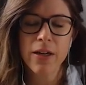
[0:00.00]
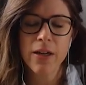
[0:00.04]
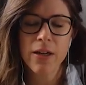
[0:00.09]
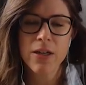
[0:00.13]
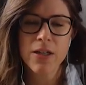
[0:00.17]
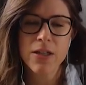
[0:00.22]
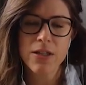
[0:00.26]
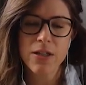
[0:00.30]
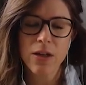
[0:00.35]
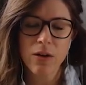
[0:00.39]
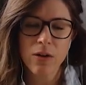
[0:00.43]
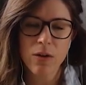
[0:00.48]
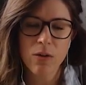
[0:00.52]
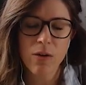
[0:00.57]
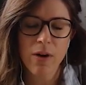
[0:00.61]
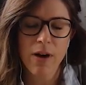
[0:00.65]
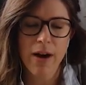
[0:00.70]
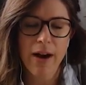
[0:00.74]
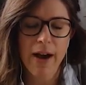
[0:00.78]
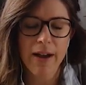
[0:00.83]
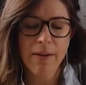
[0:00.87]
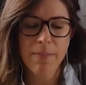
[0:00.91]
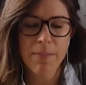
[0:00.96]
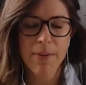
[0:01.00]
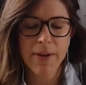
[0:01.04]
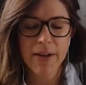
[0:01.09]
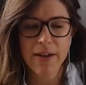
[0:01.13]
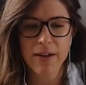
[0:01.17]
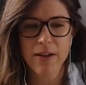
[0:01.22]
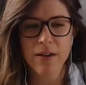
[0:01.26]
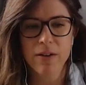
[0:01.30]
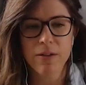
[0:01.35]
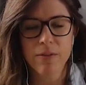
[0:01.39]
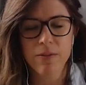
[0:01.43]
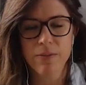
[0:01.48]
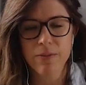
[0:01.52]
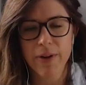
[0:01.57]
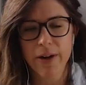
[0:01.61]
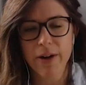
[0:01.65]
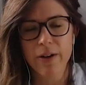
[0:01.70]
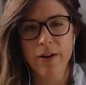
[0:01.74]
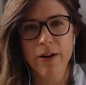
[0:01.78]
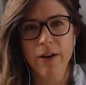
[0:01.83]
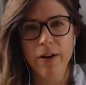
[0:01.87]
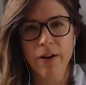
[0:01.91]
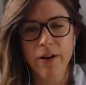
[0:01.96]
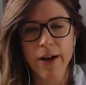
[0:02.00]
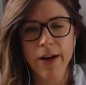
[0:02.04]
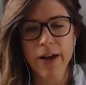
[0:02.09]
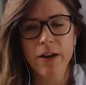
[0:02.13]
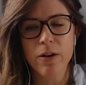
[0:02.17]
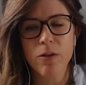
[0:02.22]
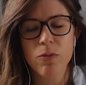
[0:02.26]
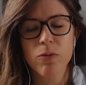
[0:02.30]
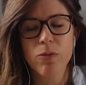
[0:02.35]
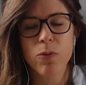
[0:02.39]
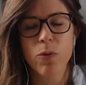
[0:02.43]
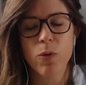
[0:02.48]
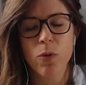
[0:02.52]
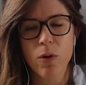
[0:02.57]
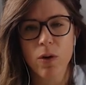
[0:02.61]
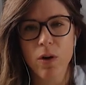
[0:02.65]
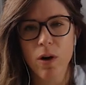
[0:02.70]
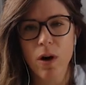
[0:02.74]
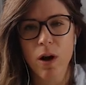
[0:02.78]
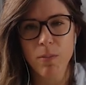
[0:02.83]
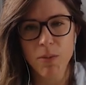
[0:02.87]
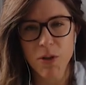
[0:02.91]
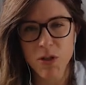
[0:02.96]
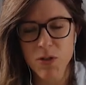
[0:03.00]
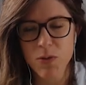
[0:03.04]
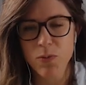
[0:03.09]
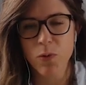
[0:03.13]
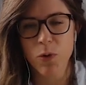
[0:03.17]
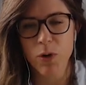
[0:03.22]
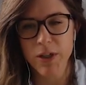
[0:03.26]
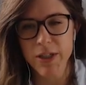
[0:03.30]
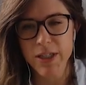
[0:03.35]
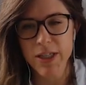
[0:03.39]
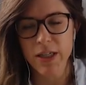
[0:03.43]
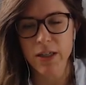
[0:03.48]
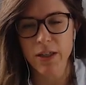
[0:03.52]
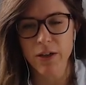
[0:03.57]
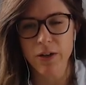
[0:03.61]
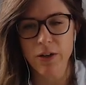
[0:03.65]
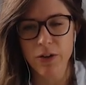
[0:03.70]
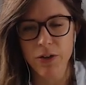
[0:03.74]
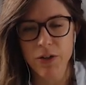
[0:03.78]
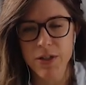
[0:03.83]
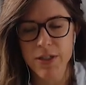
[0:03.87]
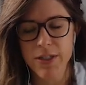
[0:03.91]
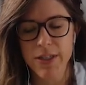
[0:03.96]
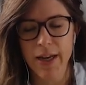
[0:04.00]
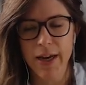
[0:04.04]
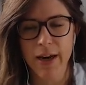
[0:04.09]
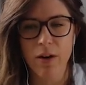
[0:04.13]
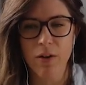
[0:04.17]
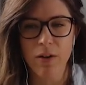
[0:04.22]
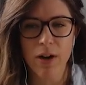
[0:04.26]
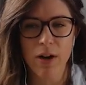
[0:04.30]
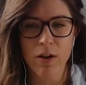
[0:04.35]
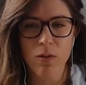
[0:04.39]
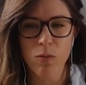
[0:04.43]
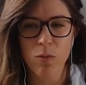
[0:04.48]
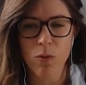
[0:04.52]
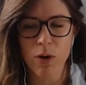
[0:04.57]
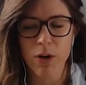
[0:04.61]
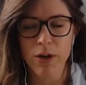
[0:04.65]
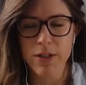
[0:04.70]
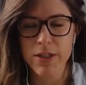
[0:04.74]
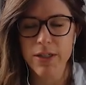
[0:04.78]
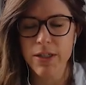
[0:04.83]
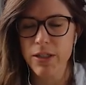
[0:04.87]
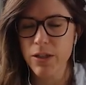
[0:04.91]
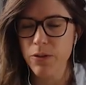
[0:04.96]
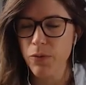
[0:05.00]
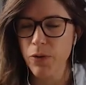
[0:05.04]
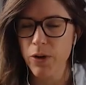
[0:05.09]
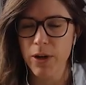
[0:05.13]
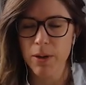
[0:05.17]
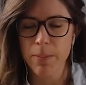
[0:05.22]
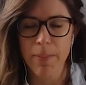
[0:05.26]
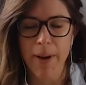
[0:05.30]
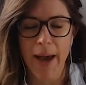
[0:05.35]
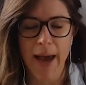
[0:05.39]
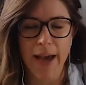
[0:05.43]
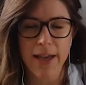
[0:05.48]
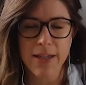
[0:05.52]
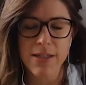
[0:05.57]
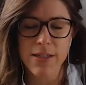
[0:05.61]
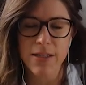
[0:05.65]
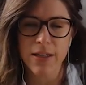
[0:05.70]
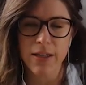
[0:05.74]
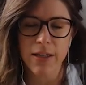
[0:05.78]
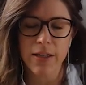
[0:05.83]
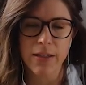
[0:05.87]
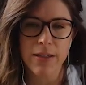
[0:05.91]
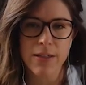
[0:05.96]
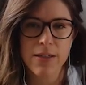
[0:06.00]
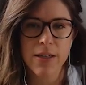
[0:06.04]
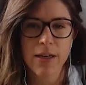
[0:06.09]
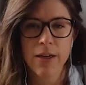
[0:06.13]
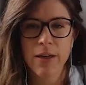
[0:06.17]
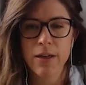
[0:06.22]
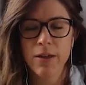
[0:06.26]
So, I've been a veterinarian for almost 14 years now, and I've worked in different capacities,